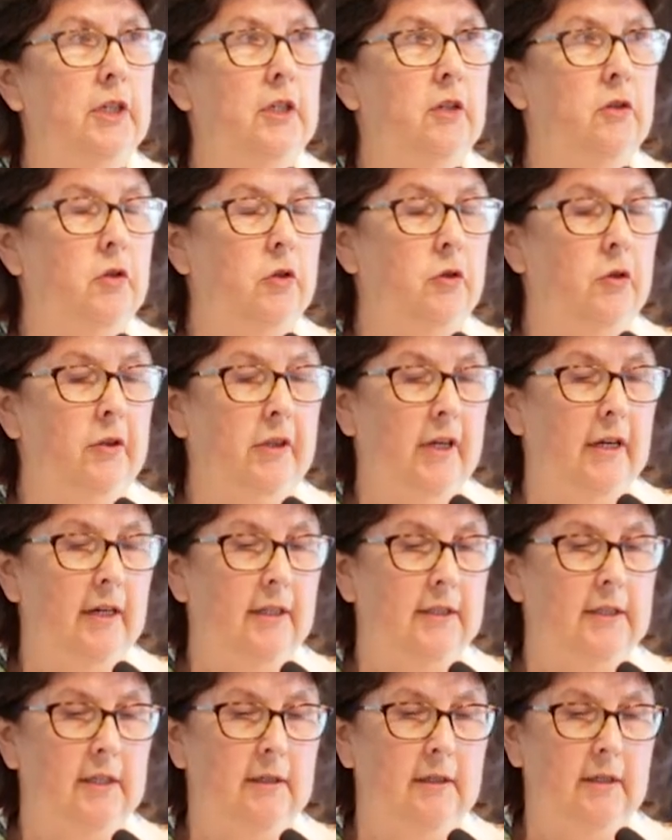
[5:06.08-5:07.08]
in
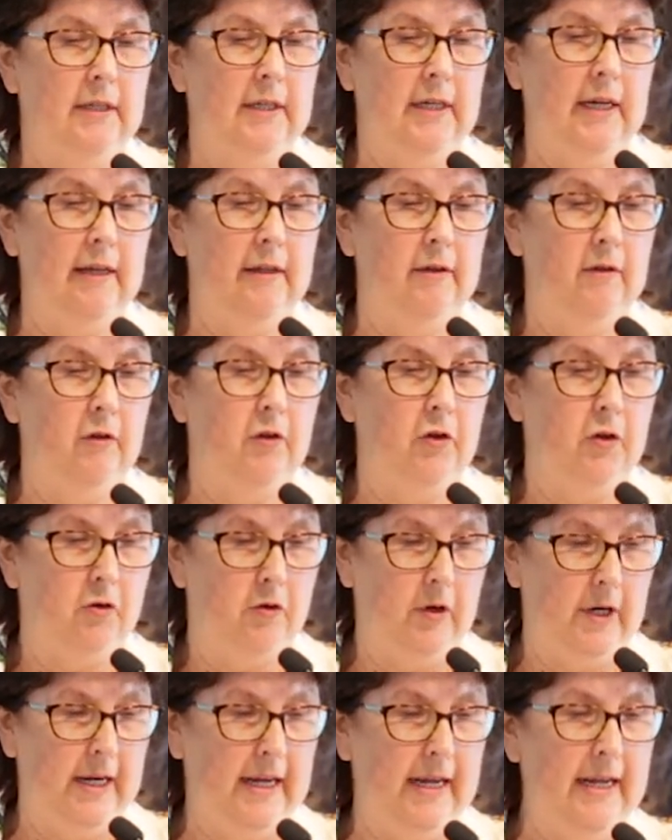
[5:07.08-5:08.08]

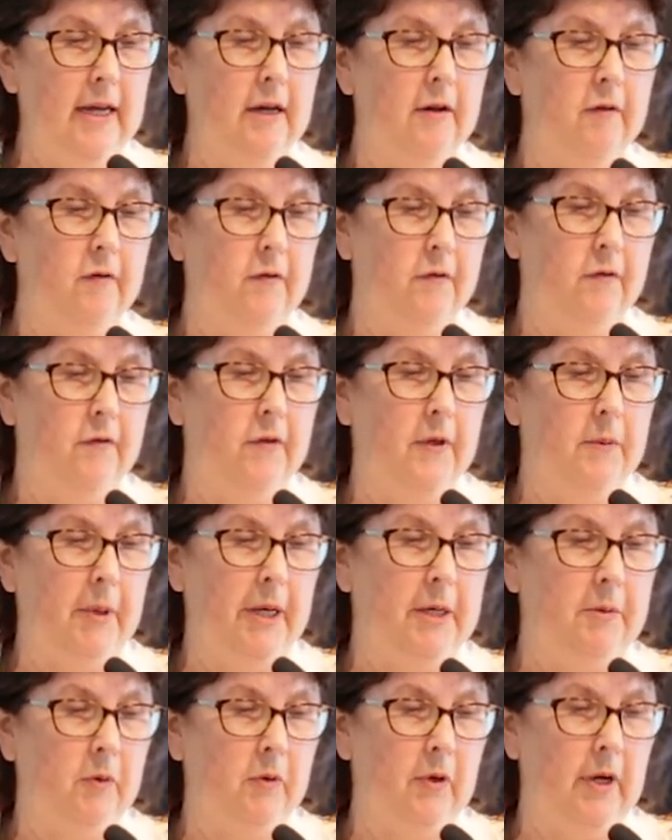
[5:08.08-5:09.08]
2003 of the
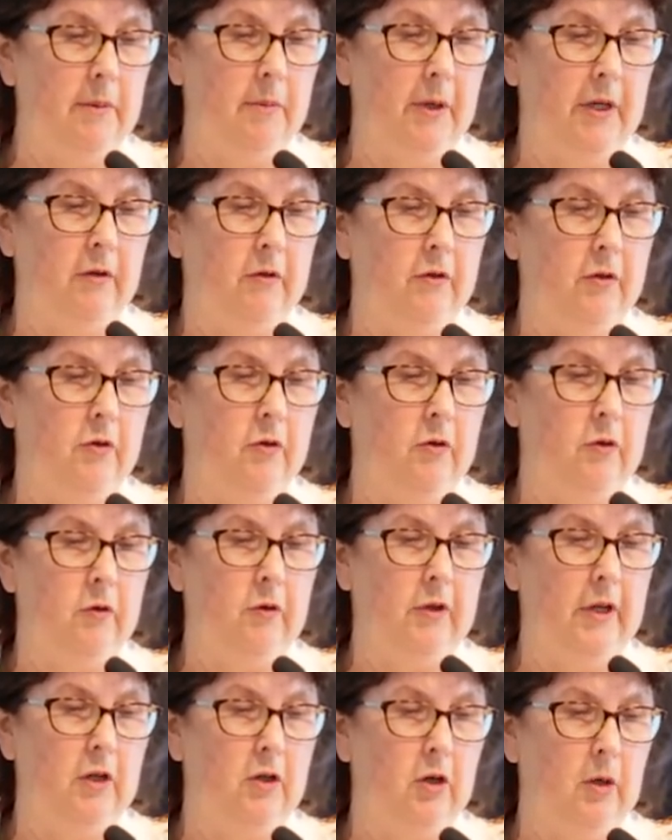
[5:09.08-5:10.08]
people coming through
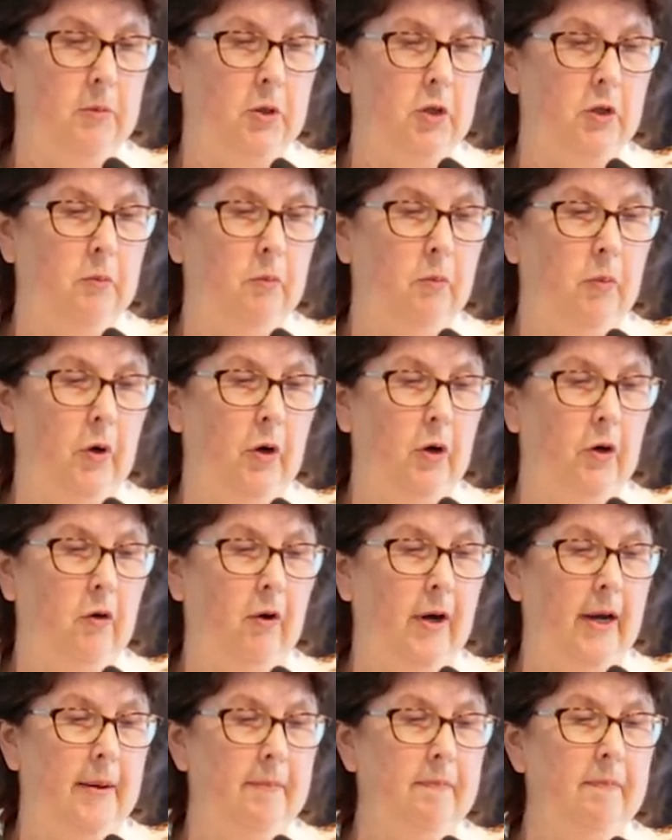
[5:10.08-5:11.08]
the adoption
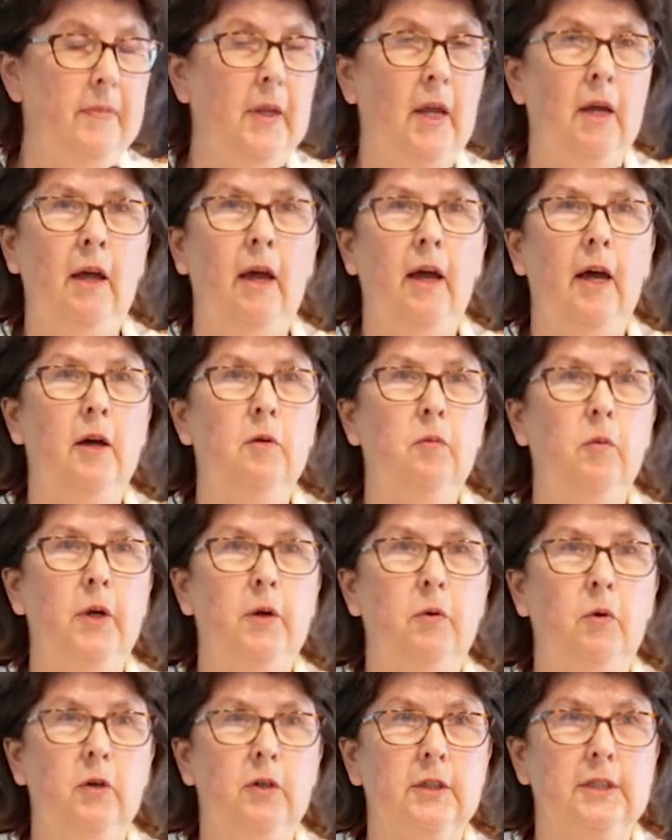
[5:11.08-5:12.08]
program, and we
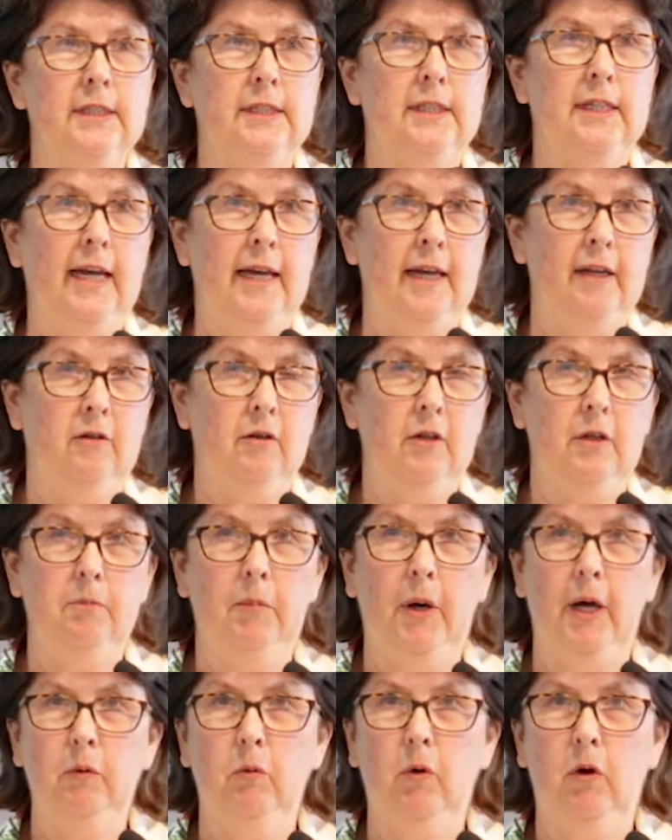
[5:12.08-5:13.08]
were astounded
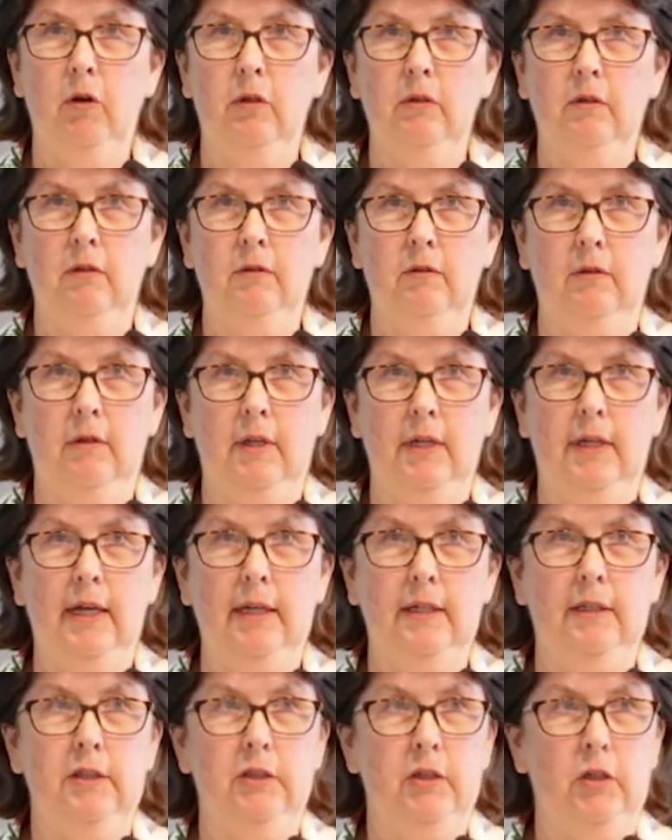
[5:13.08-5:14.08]
by what the
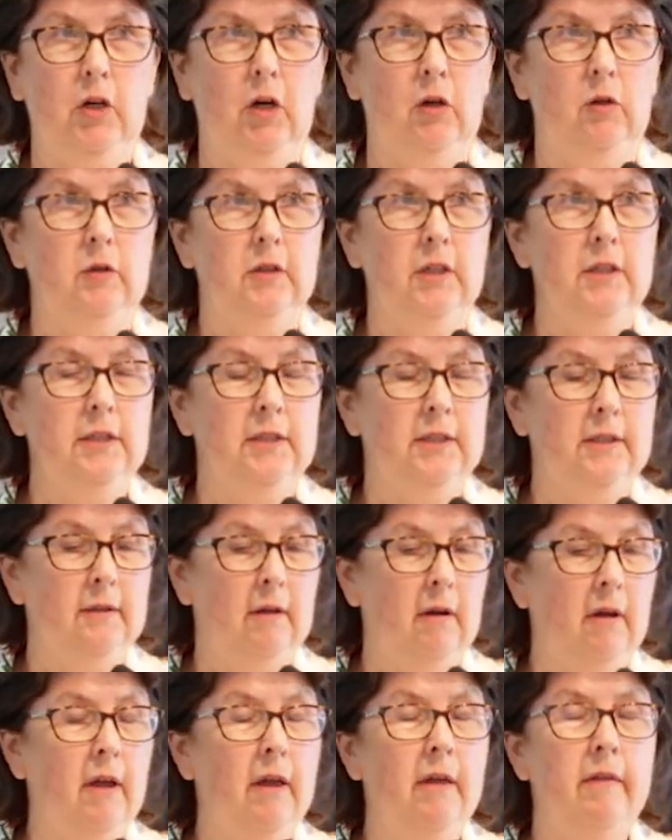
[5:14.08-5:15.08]
kids told us.
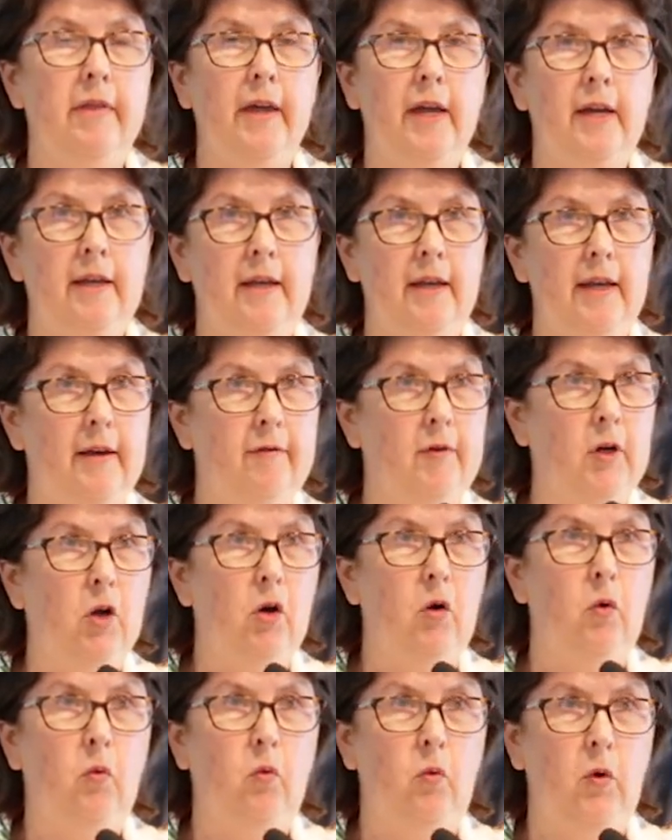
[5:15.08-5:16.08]
They
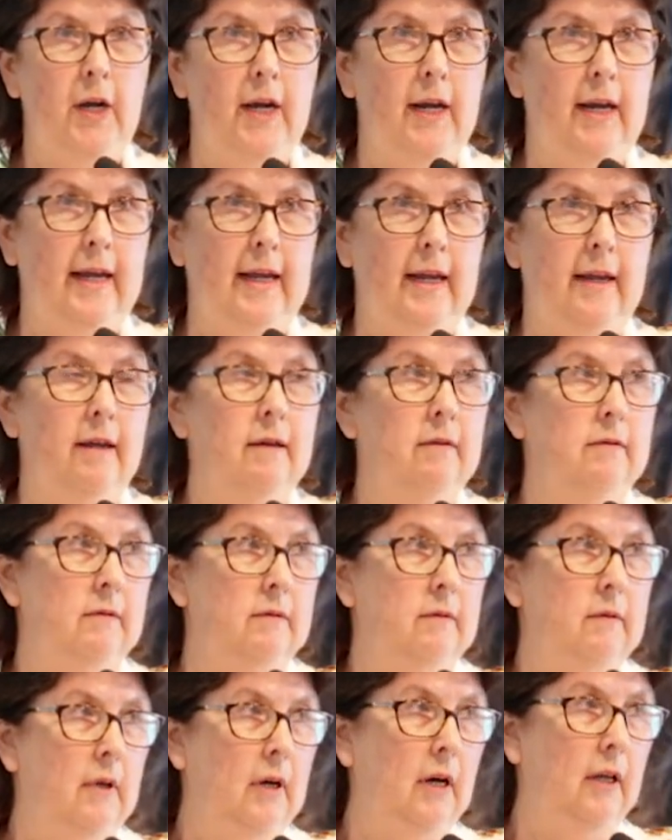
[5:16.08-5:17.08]
never really,
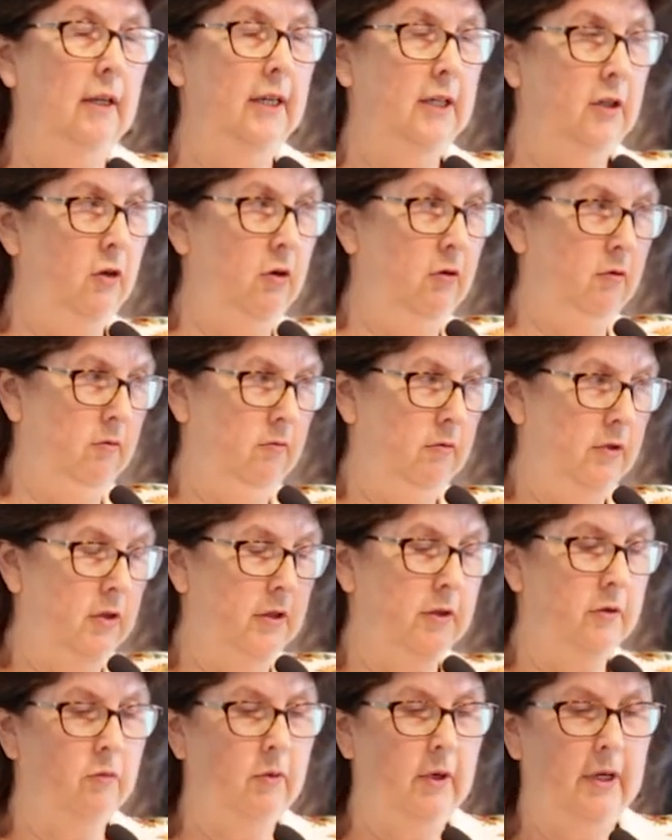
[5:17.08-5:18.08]
I'll let you
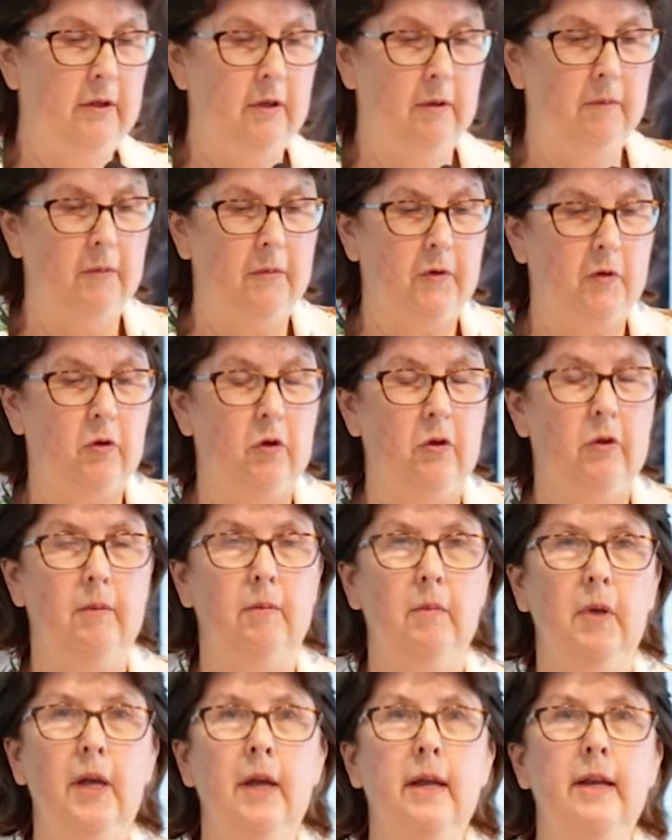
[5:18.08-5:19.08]
just read them through
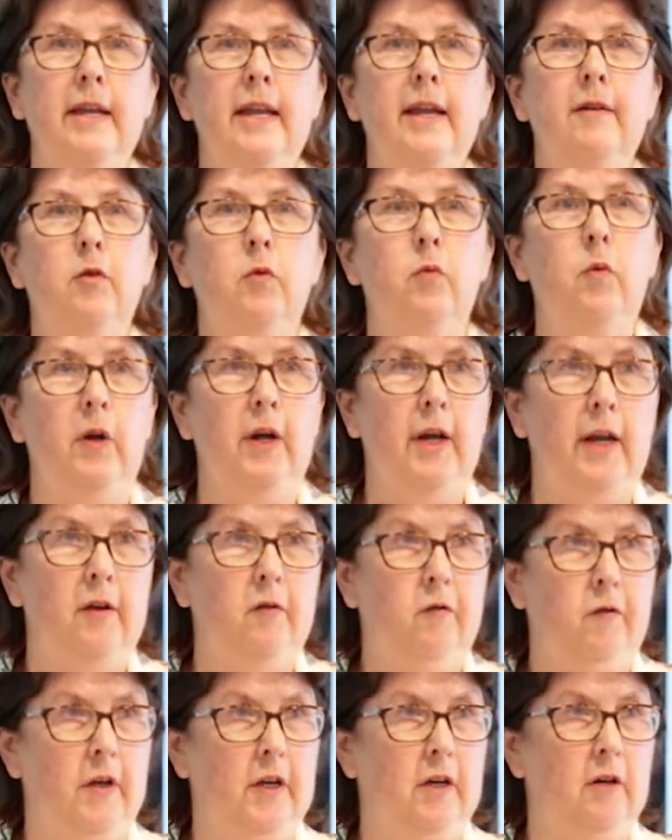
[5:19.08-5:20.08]
them, never really
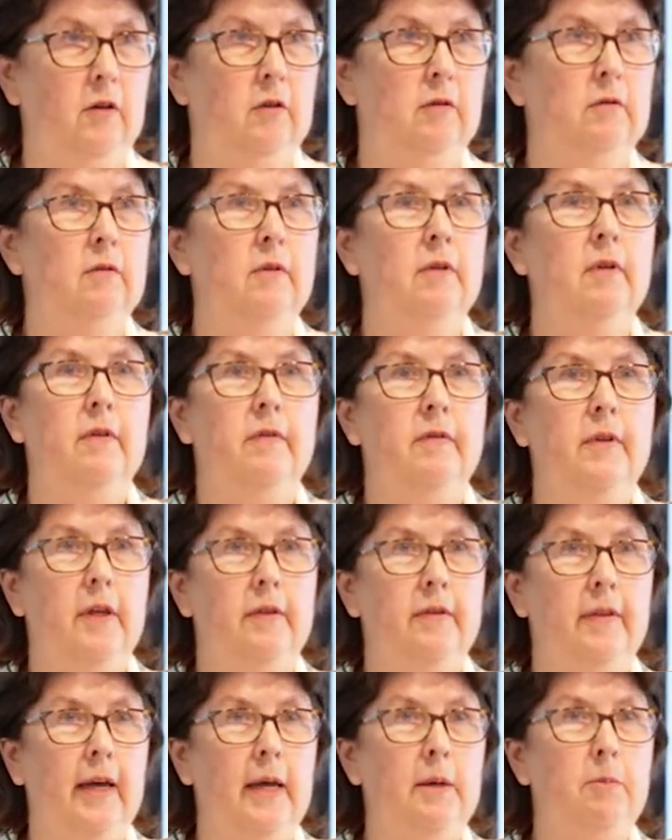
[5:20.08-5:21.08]
feel
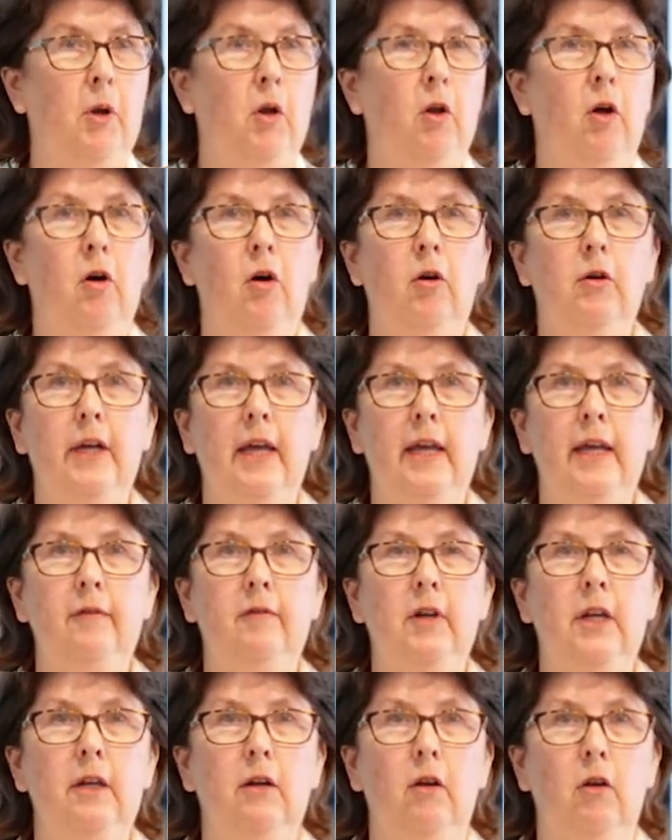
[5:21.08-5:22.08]
that they belong
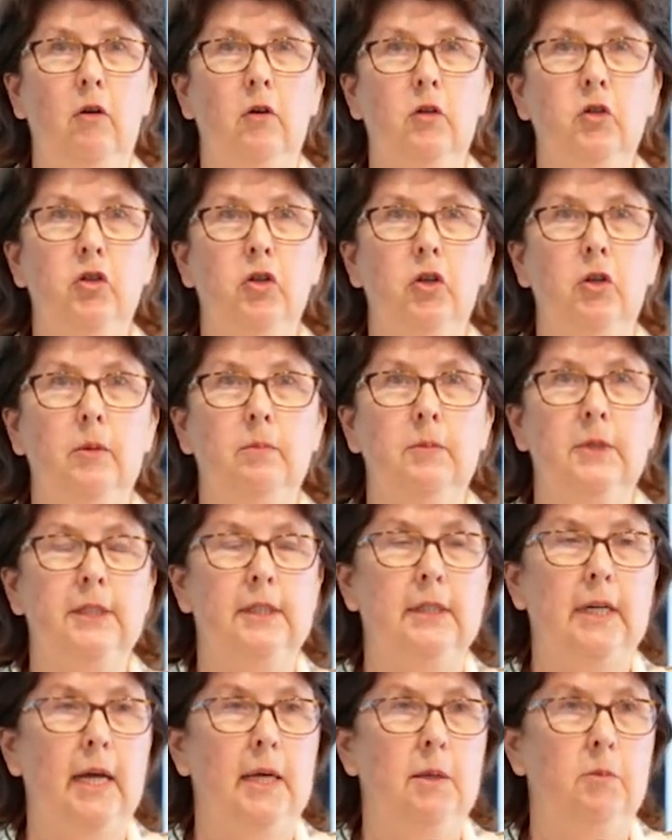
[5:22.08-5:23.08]
even in long-term
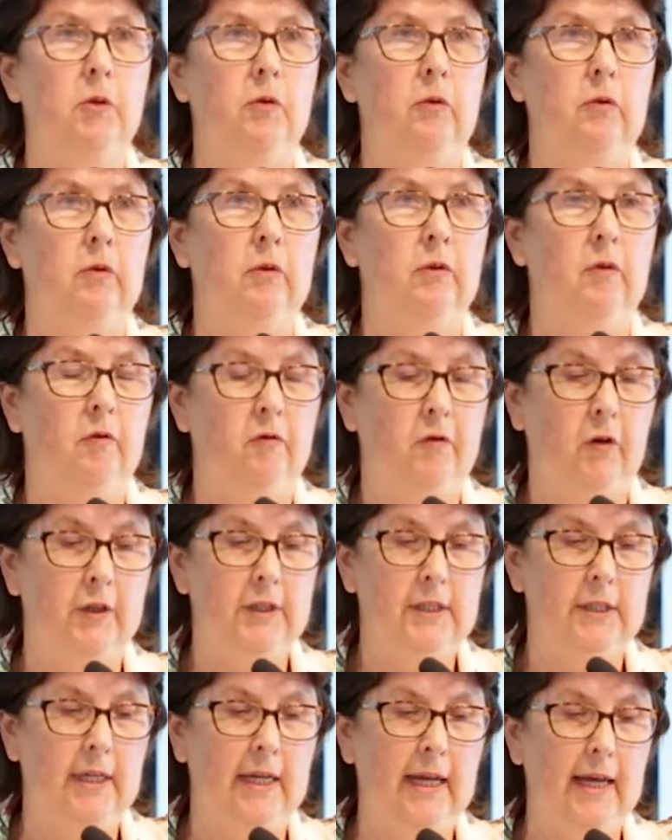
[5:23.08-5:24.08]
stable
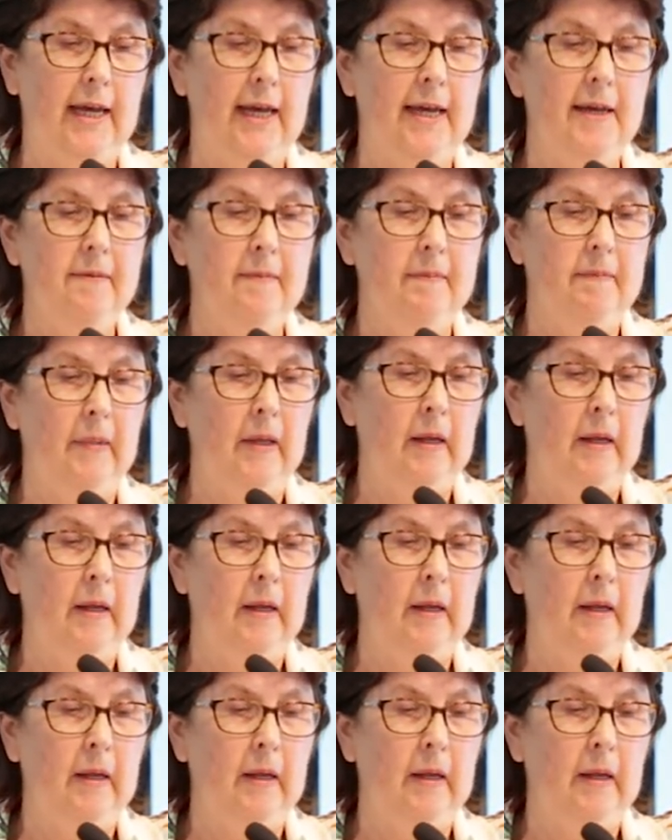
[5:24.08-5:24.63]
foster care.